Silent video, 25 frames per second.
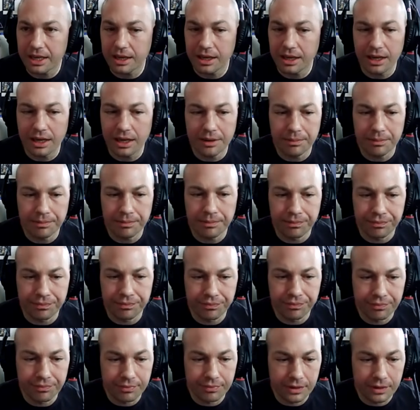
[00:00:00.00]

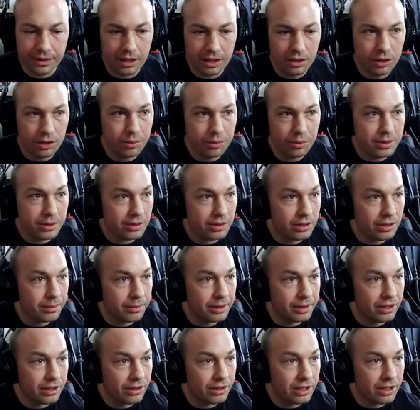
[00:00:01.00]
Oops, let
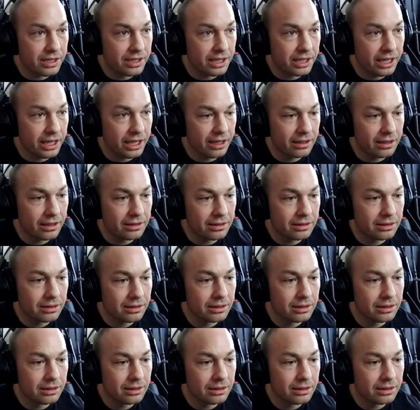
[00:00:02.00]
me do this again.